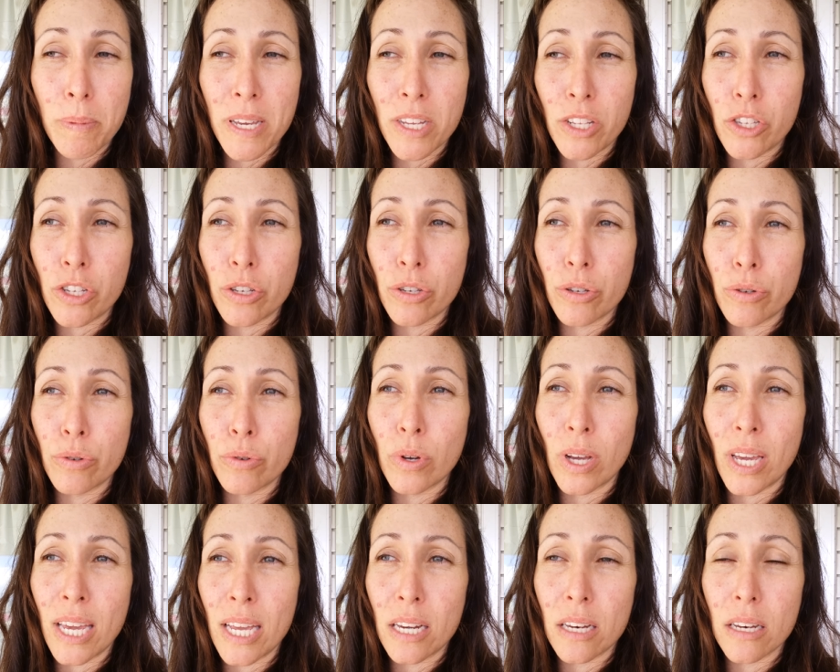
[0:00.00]
be
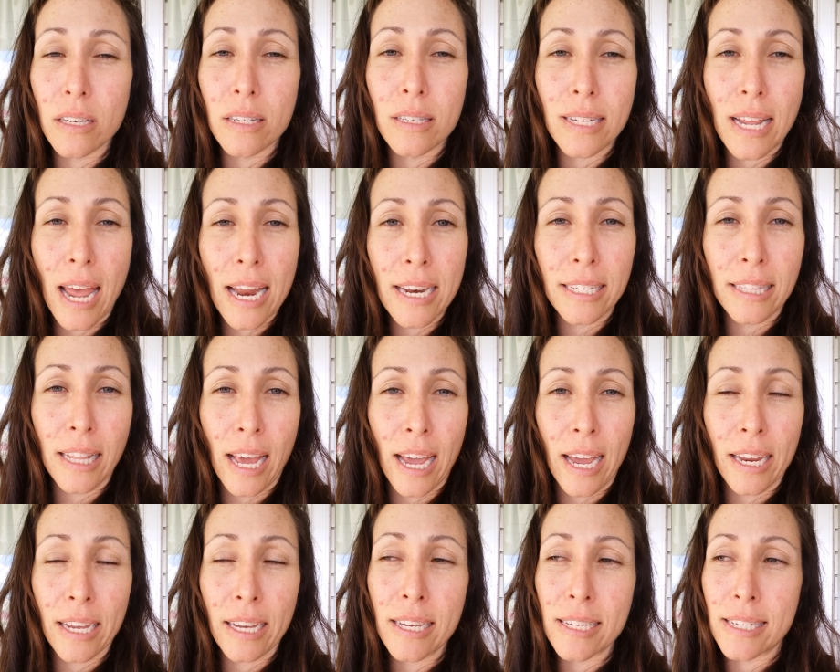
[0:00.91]
to eat dandelion,